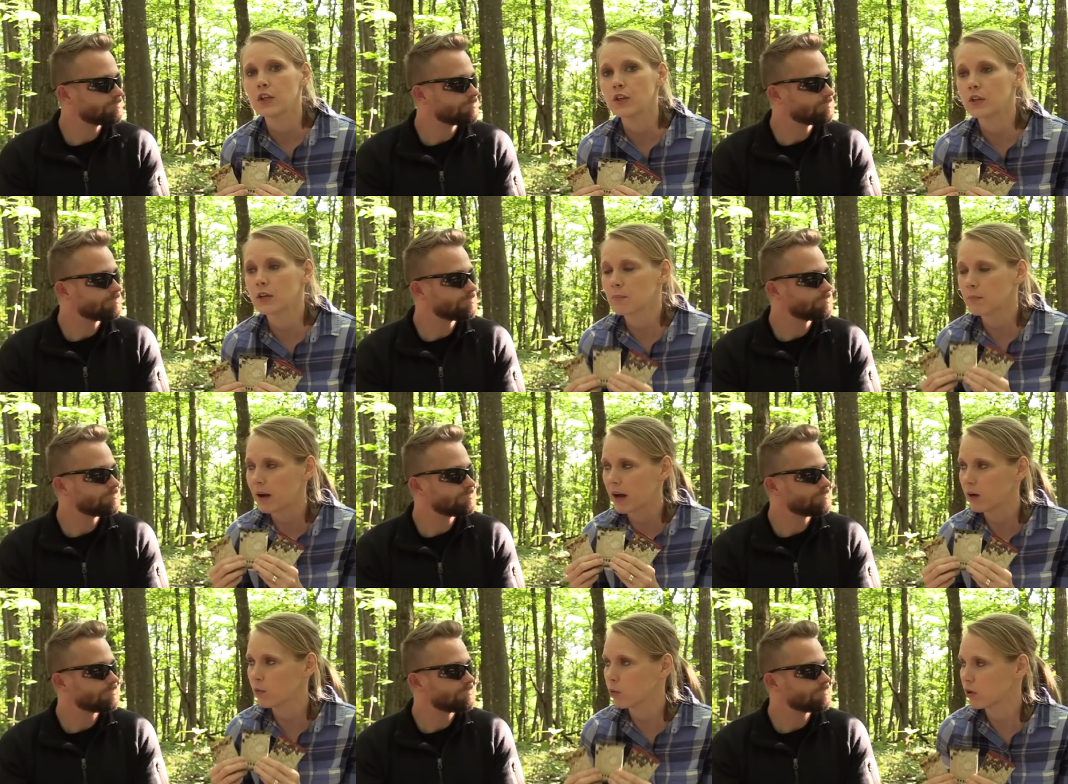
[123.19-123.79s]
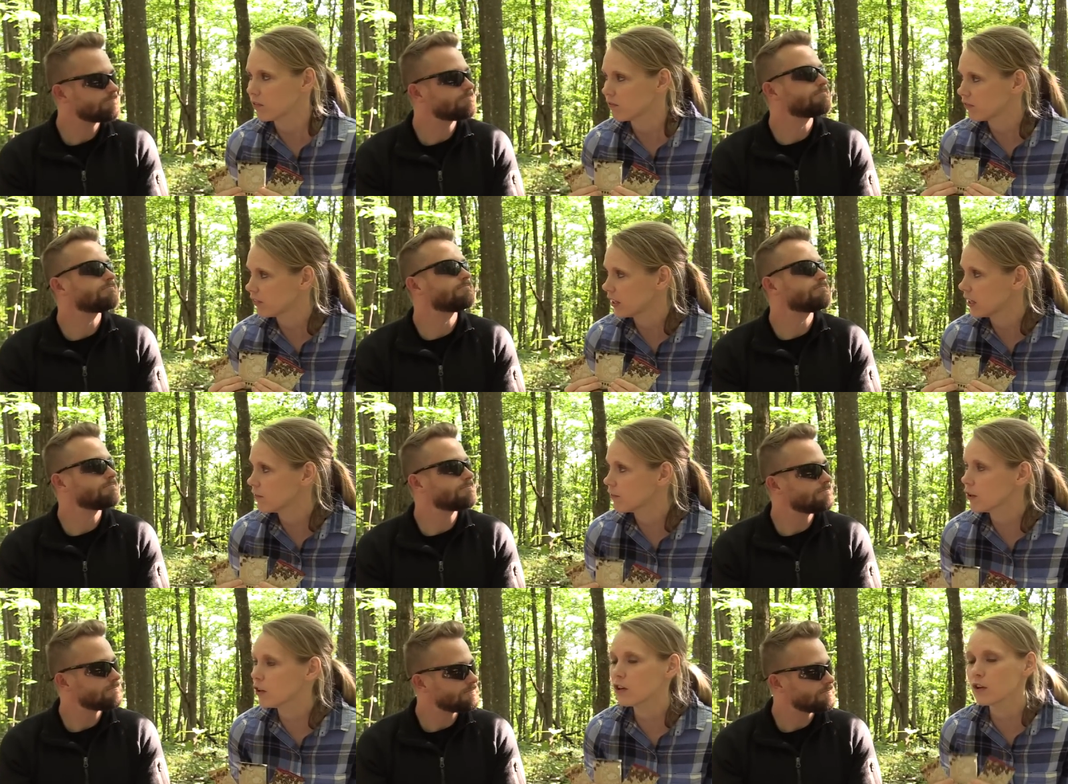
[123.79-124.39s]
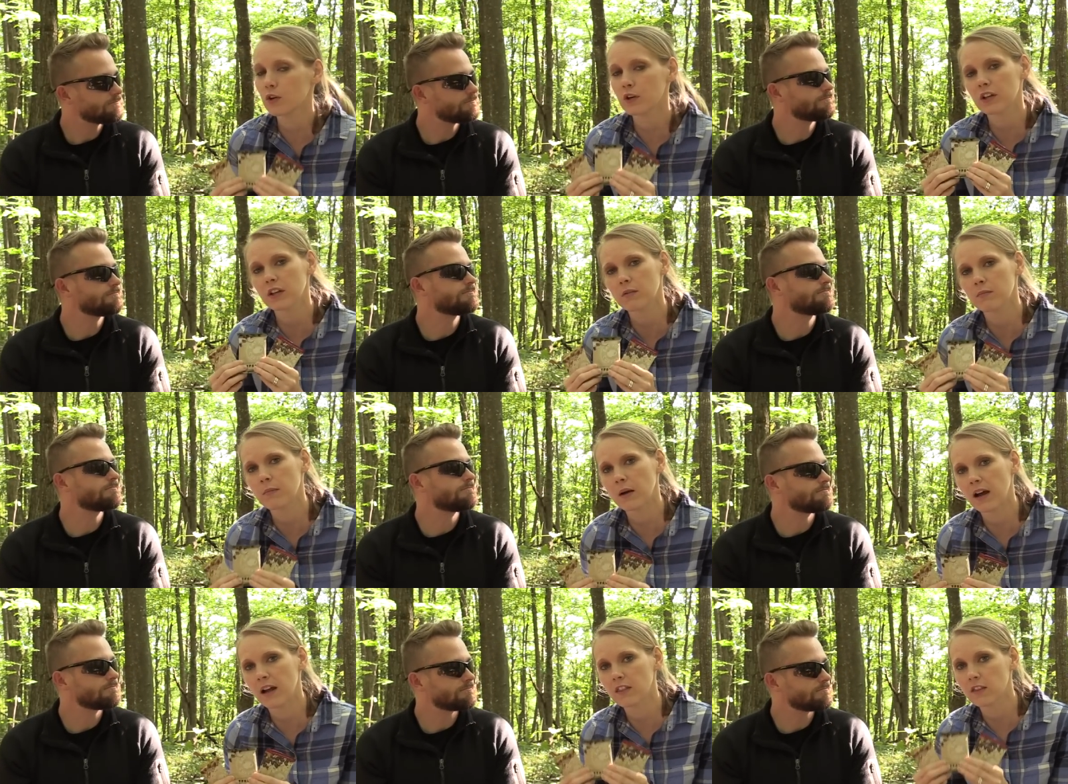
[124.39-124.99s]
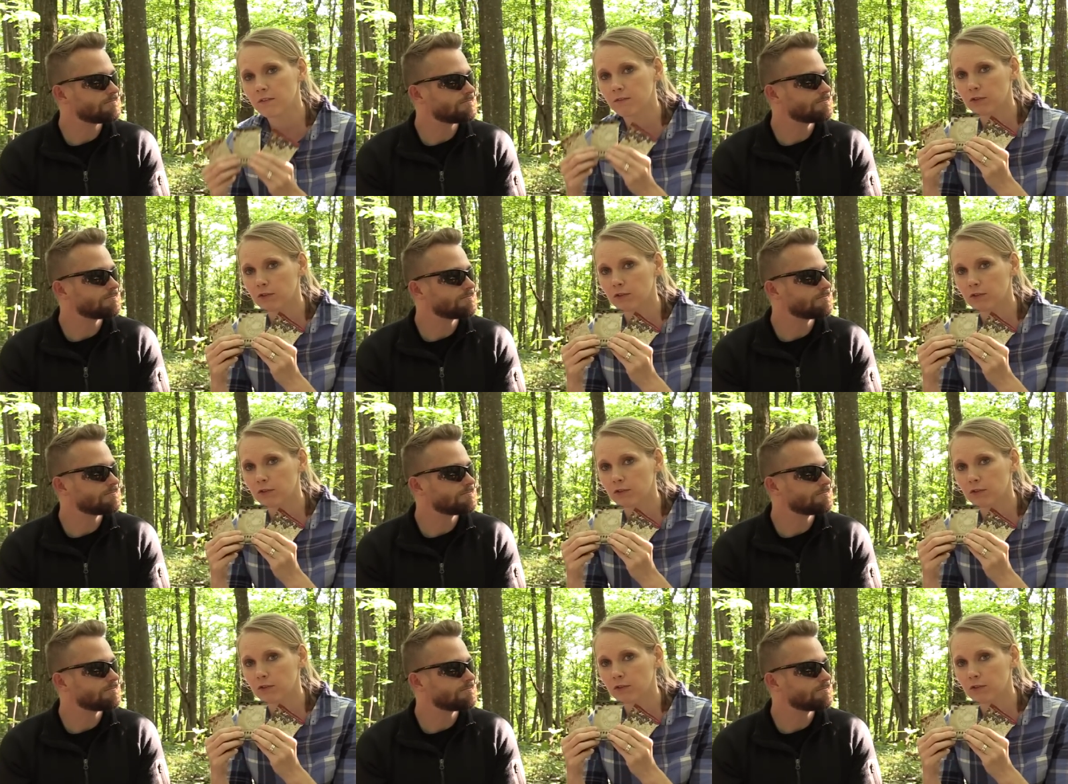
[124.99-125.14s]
Speaker 1: You can buy one flavor or you can buy the